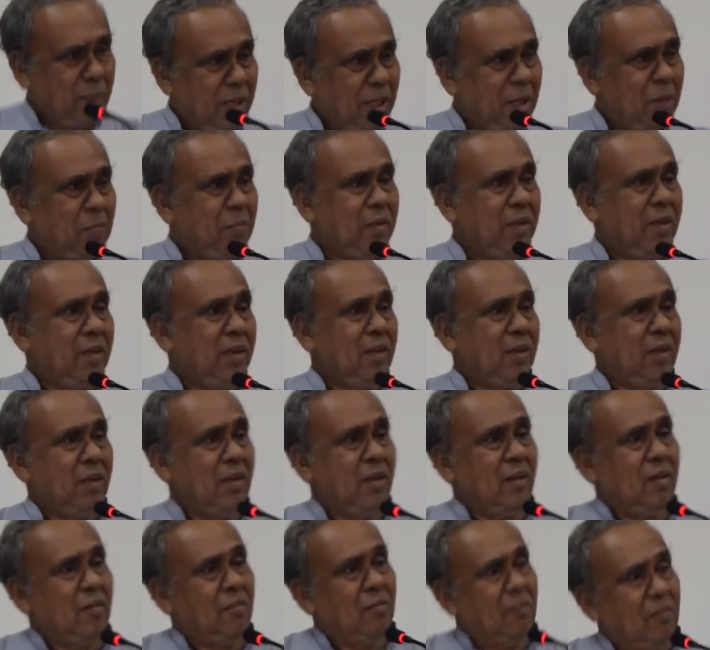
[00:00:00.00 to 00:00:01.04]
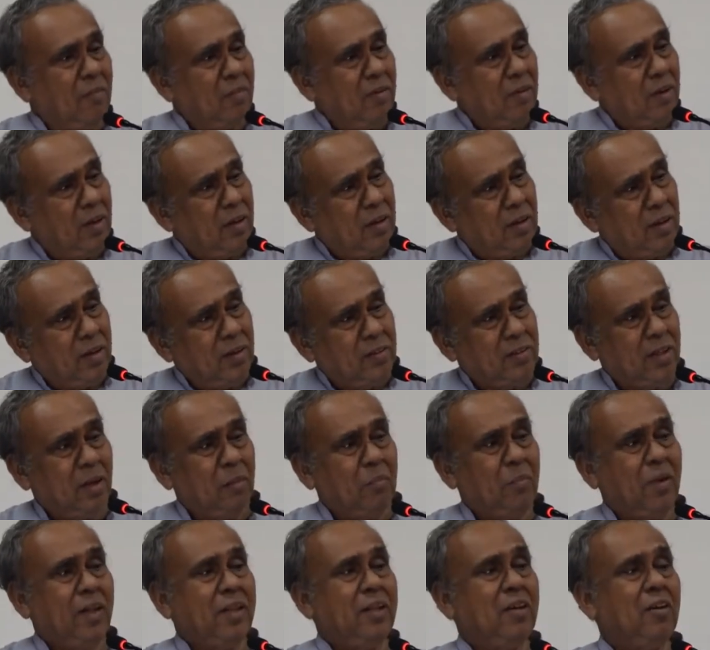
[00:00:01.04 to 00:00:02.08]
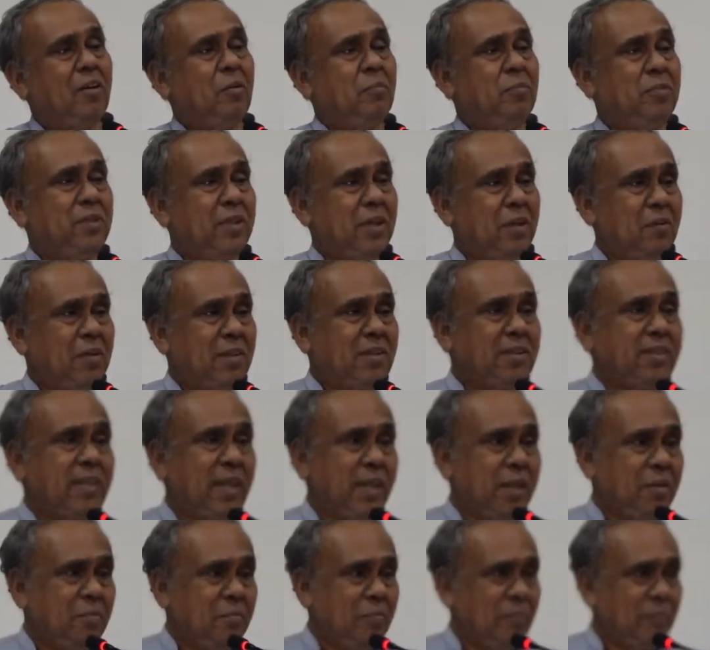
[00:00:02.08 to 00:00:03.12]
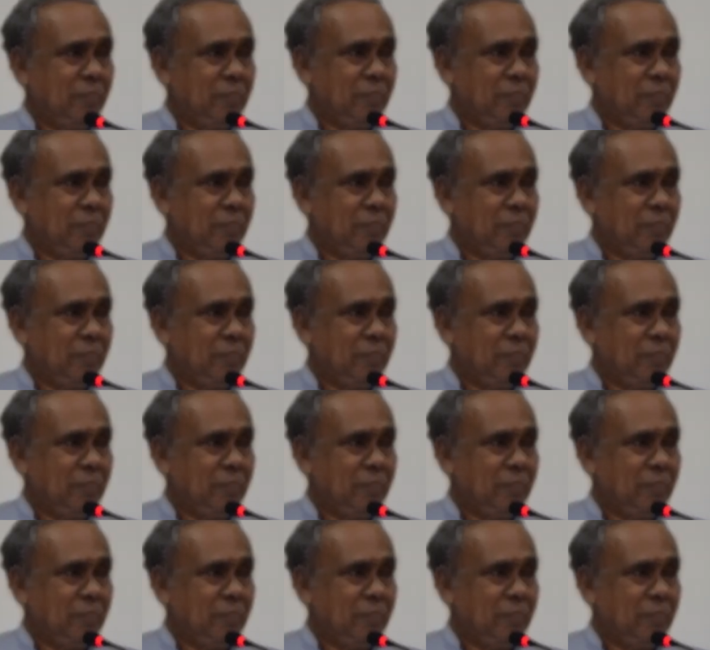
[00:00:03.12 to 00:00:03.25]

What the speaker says: may be some other observer's time.